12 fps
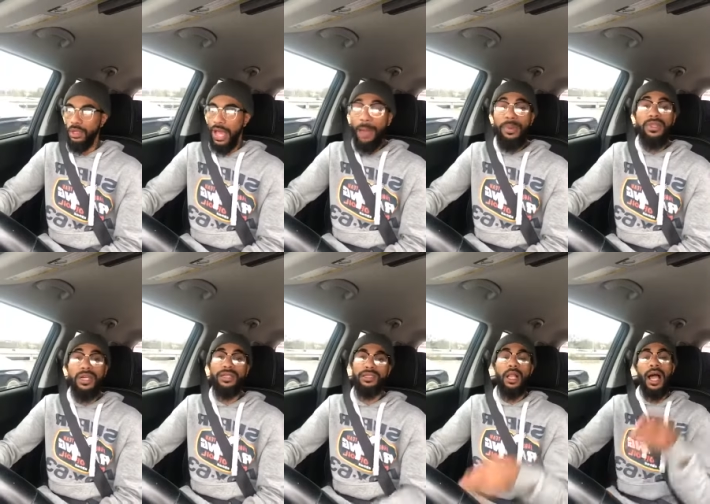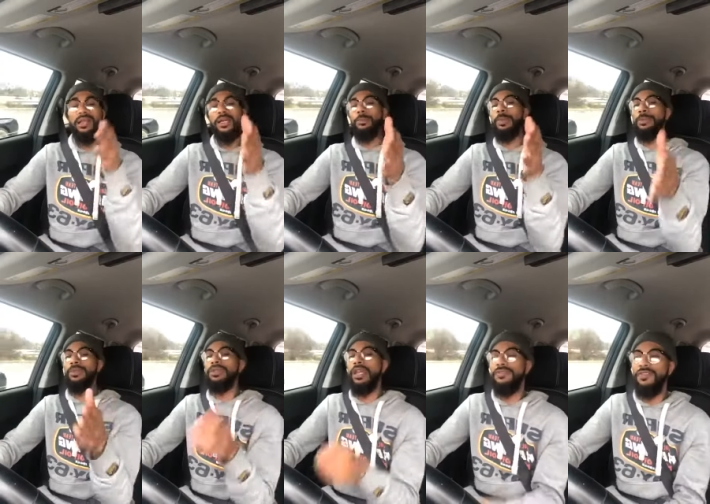I be looking, though. I look at people
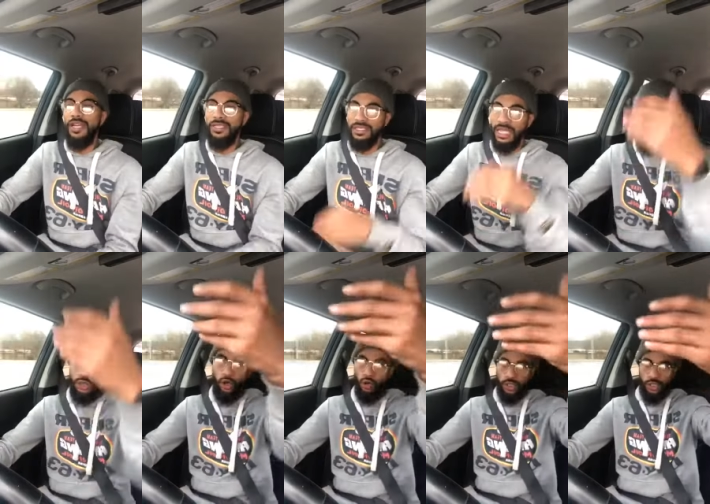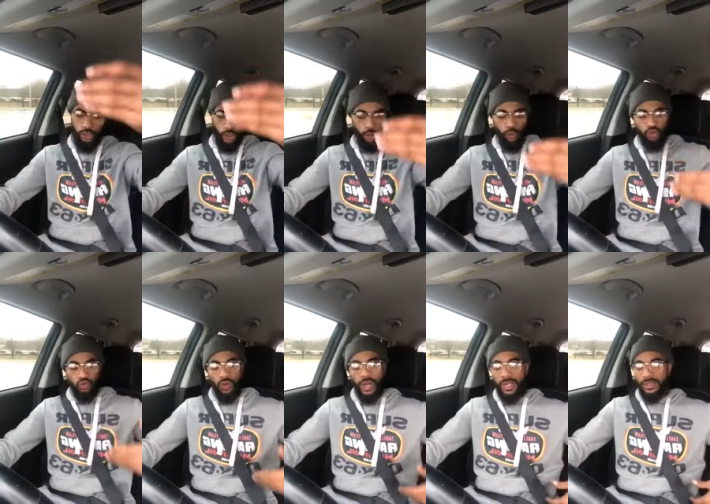in their face and they throw these huge
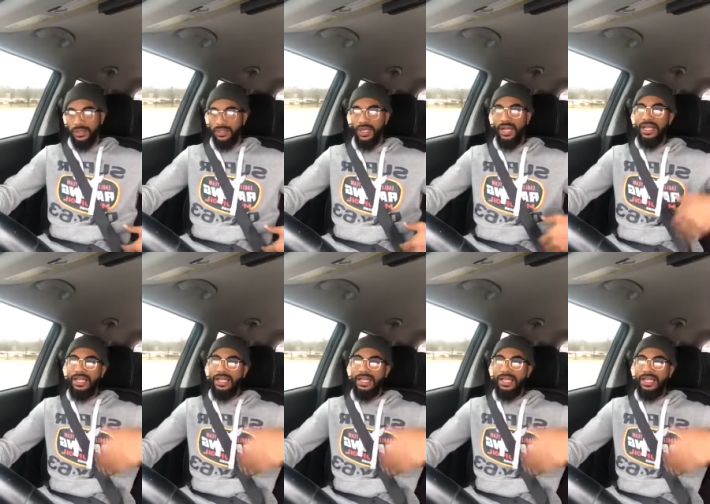rants.